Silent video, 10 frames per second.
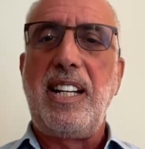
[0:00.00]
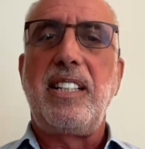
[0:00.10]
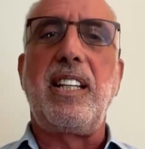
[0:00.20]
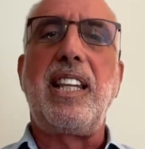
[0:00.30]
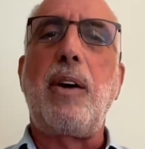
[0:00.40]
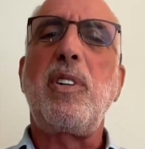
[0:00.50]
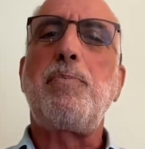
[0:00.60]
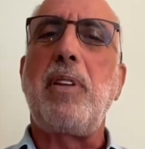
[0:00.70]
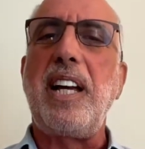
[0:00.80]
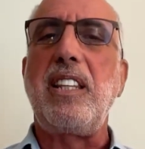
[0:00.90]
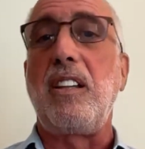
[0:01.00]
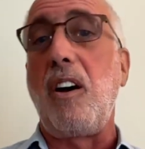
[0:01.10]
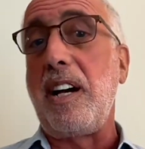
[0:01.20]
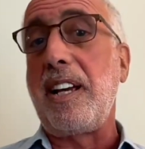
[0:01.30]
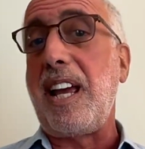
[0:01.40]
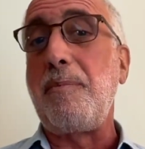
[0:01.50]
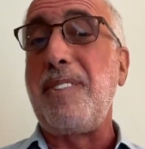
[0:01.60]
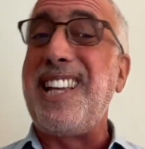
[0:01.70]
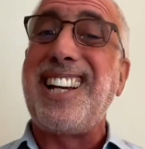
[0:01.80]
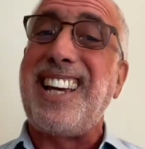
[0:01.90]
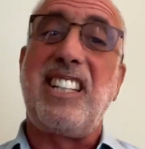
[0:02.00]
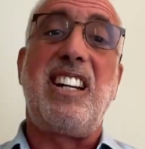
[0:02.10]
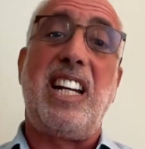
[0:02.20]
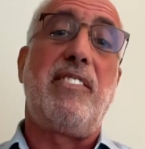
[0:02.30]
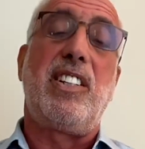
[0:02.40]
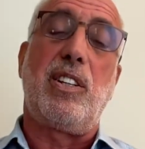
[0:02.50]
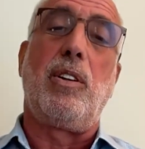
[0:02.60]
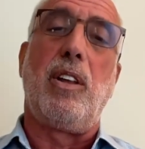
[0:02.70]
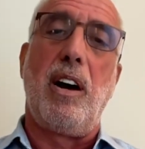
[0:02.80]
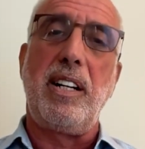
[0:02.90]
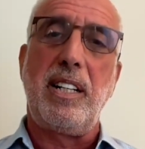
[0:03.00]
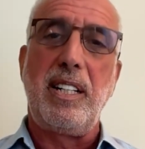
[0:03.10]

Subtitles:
So that was playing the long game. In that case, not even so long.